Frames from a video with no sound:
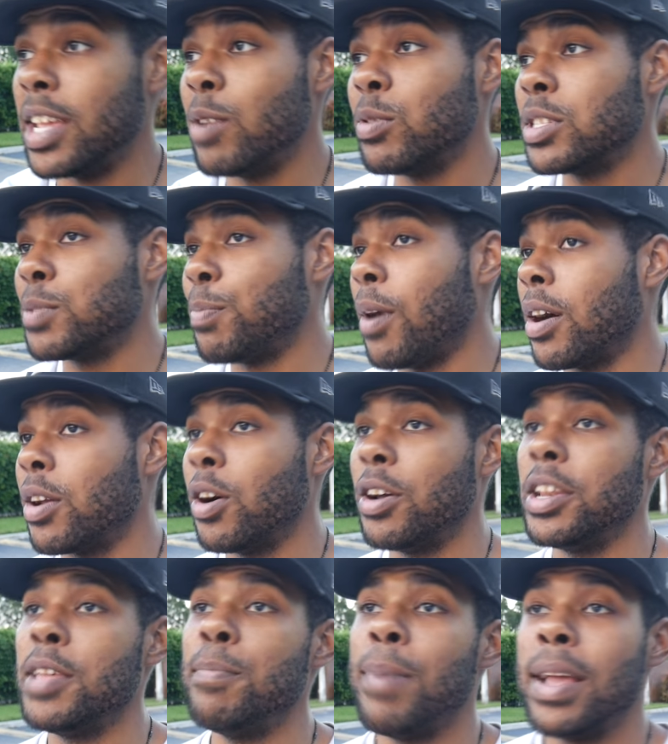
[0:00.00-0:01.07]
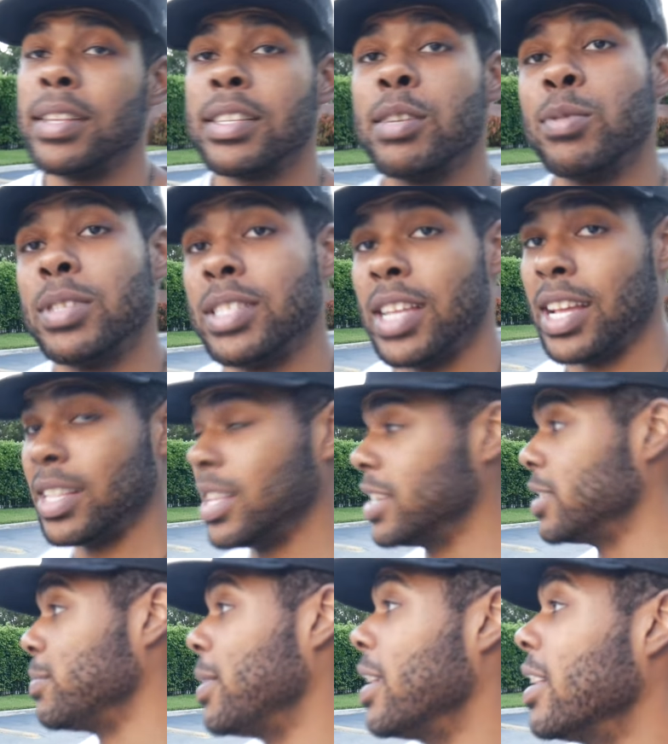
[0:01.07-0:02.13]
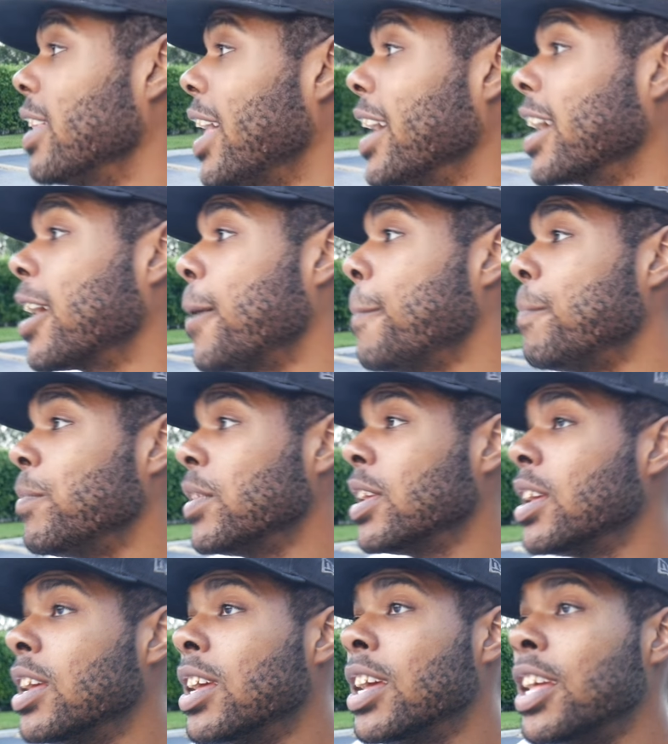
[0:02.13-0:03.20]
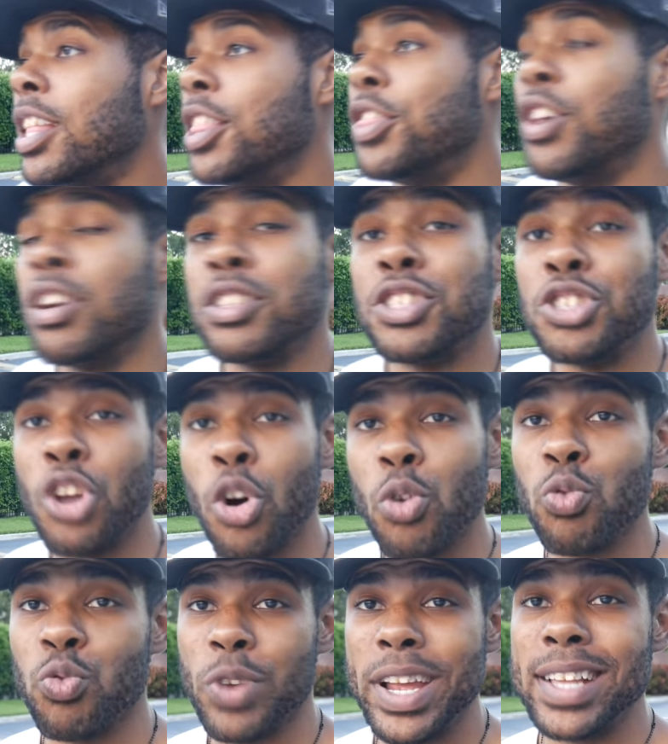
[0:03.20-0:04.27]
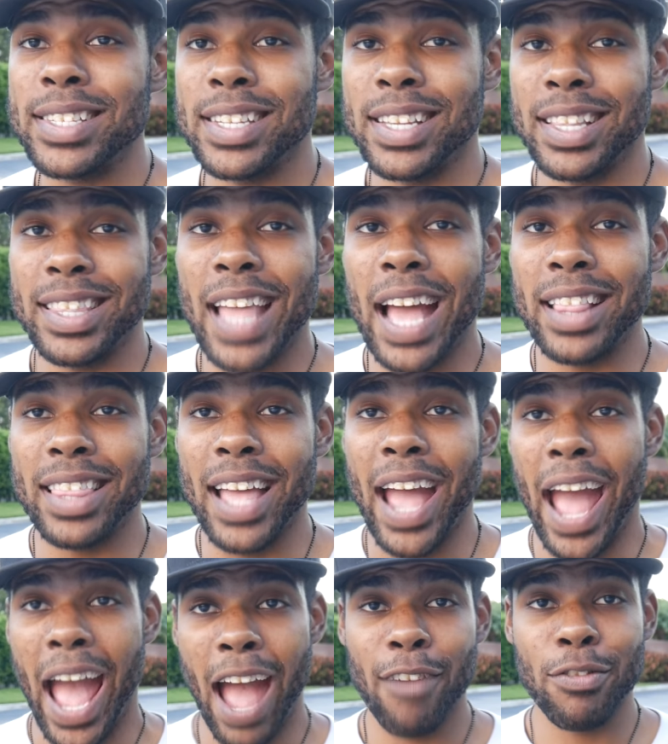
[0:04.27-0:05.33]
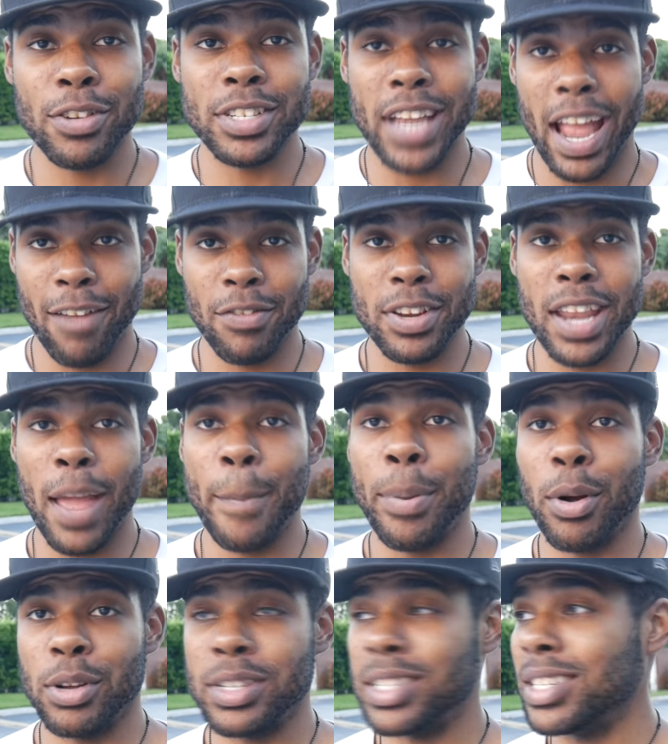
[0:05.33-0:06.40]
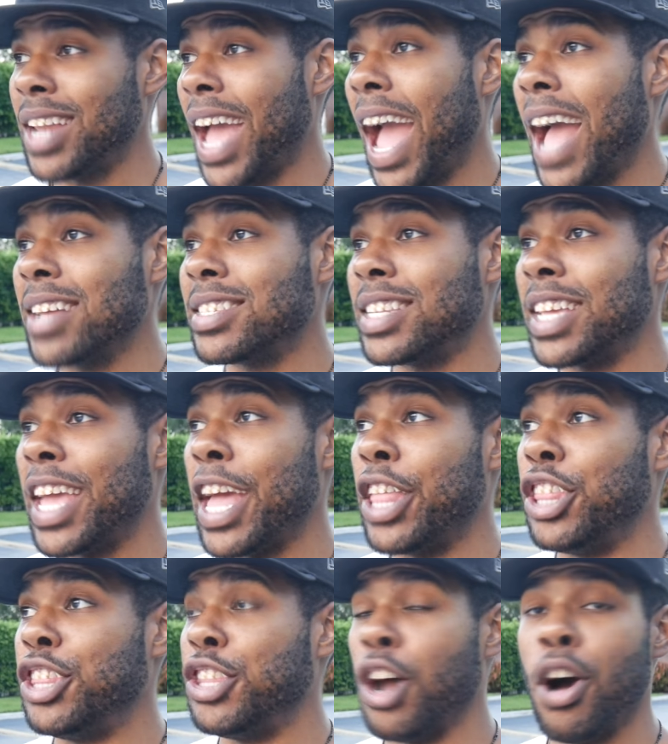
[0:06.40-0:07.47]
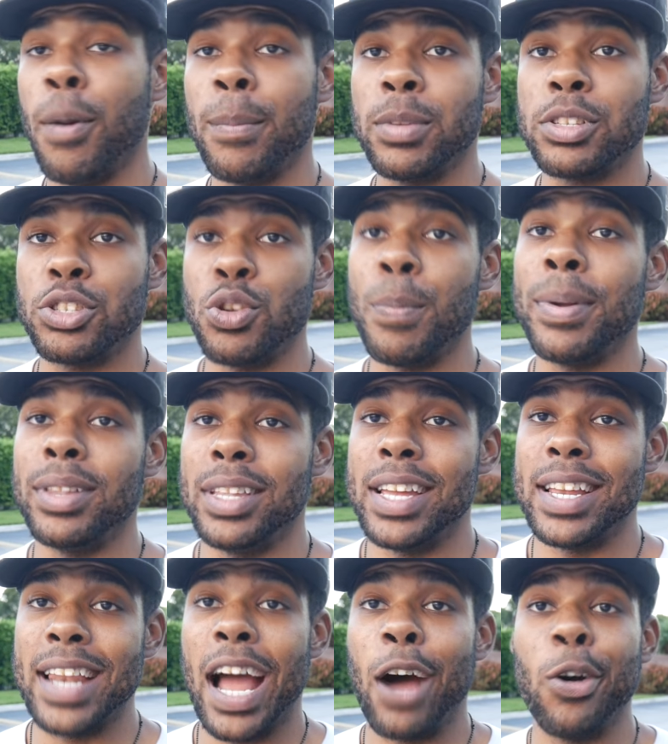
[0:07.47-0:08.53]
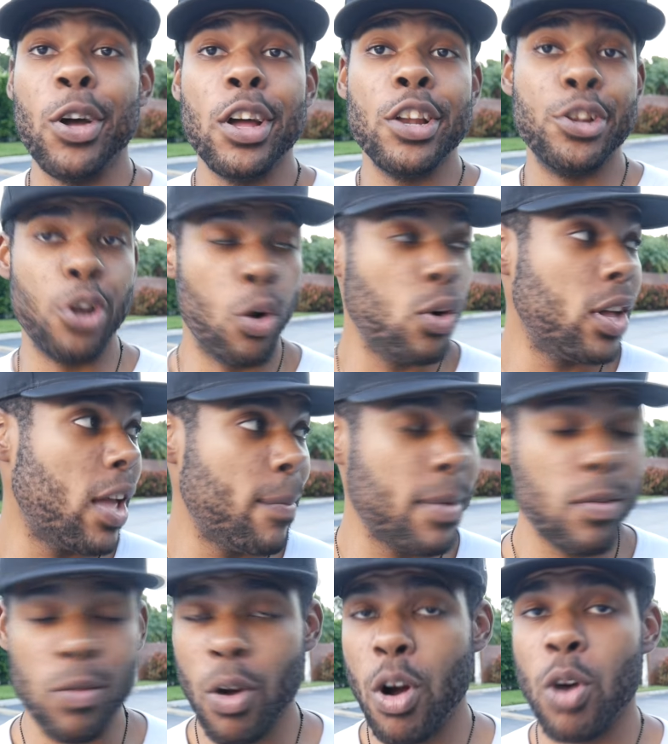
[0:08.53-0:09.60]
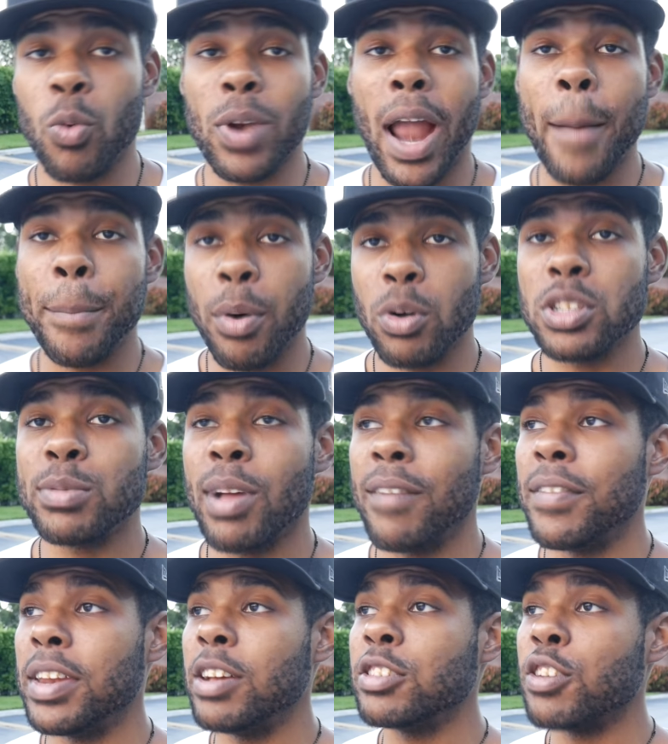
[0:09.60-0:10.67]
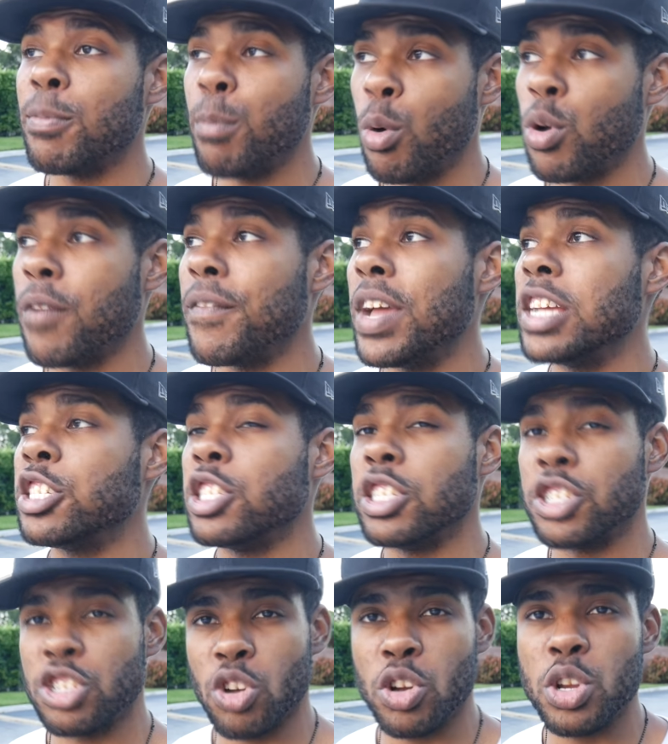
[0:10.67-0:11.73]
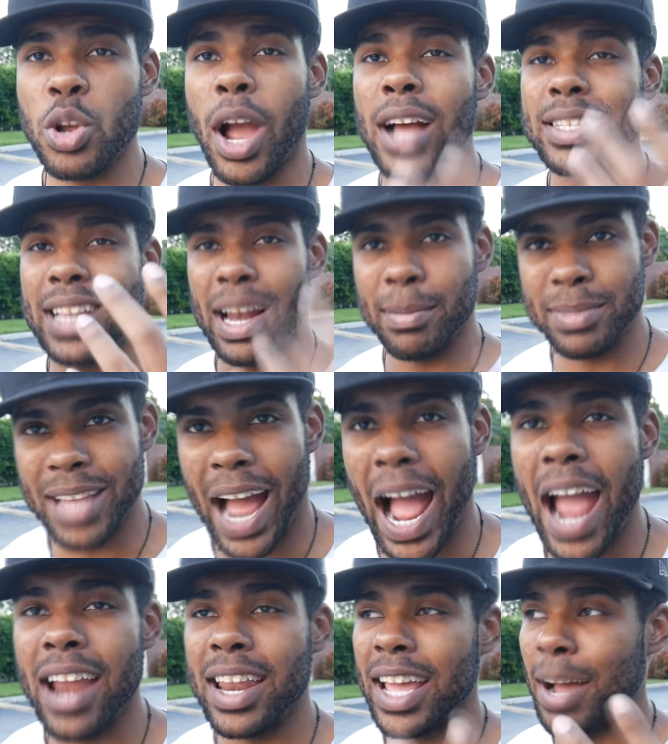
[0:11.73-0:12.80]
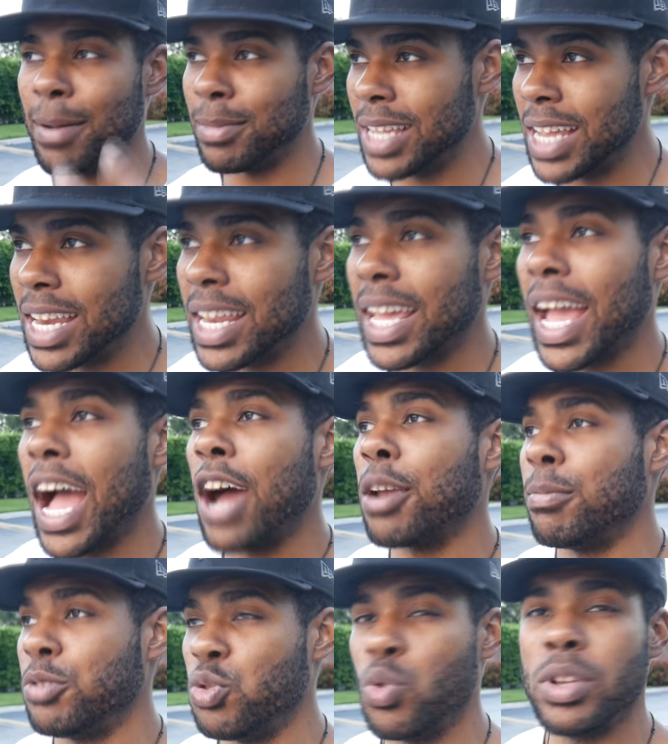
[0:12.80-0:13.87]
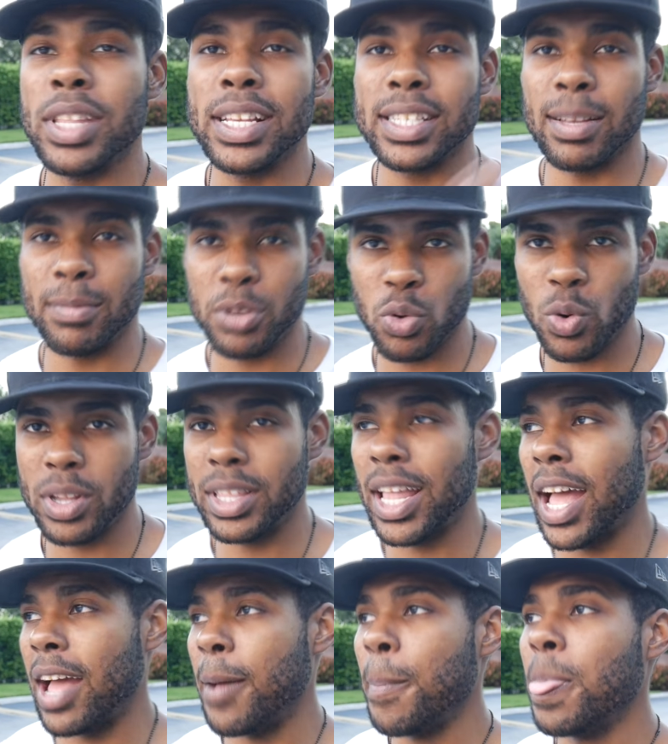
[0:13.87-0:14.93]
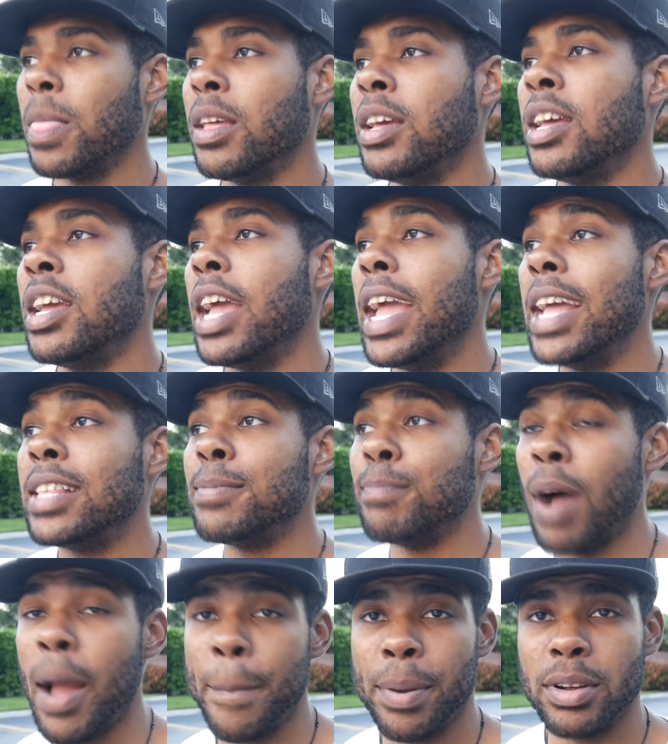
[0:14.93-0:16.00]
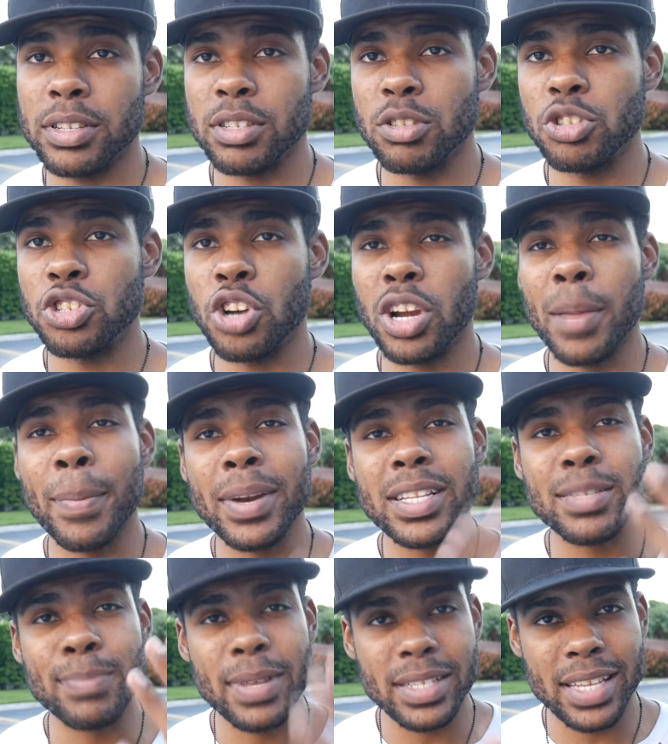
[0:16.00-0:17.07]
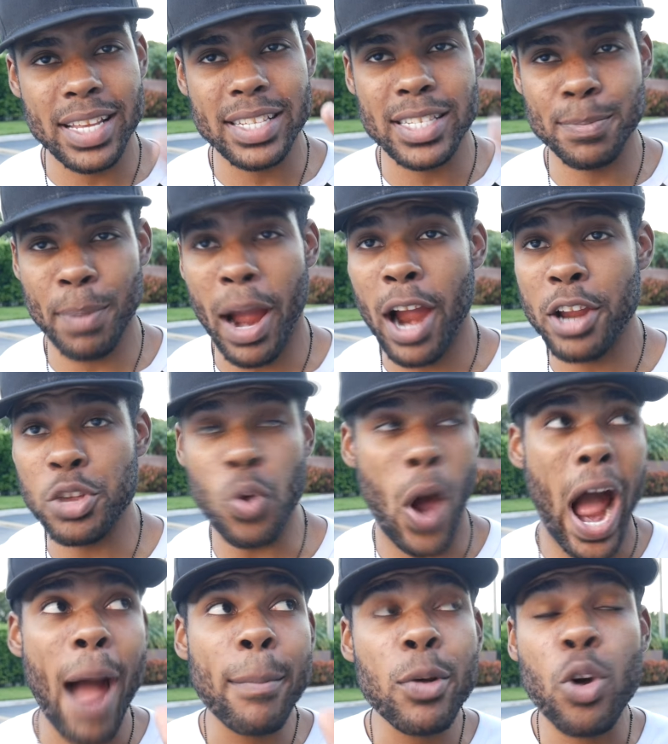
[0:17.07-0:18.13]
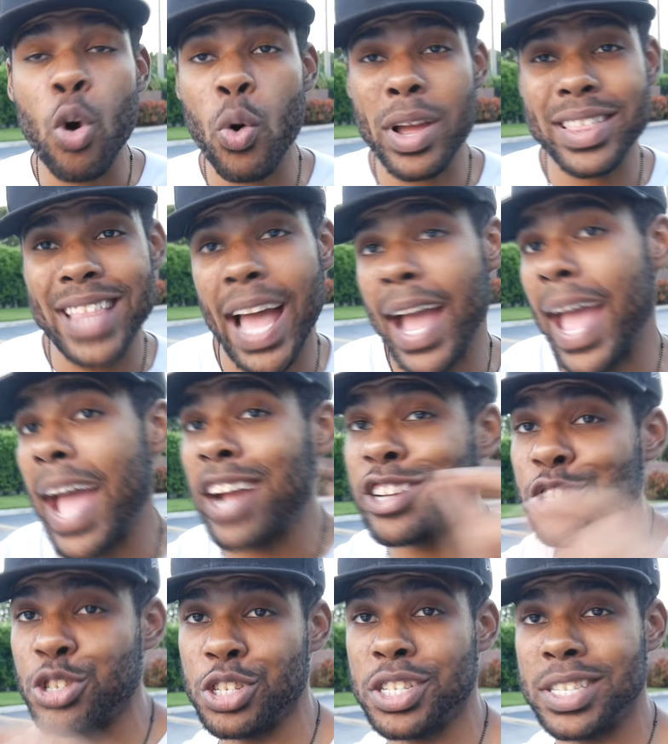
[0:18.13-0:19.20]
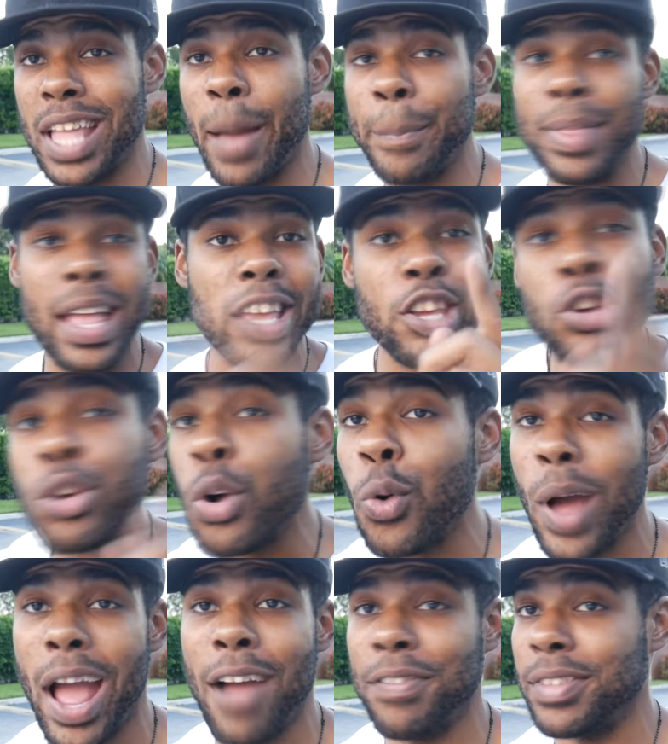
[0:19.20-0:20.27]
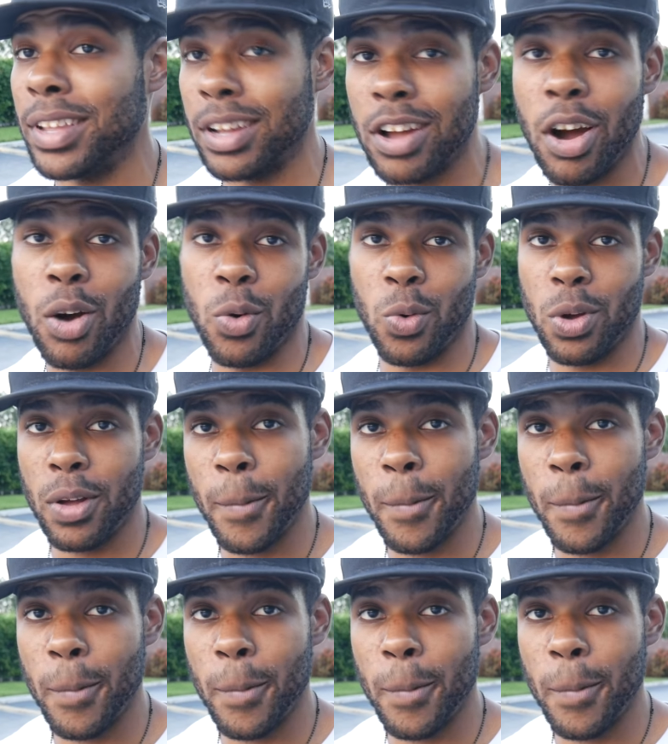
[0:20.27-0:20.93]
He was spot on. He basically was saying this, man, like, there's no reason that the average everyday person has to get dumb, stupid lean. Now, don't get me wrong. When I post my videos of motivation and showing you guys that I'm dieting, I'm leaning out, I'm doing this, I'm doing that, it's my personal journey, but it's meant to inspire you. I'm going that extra step that you don't have to go.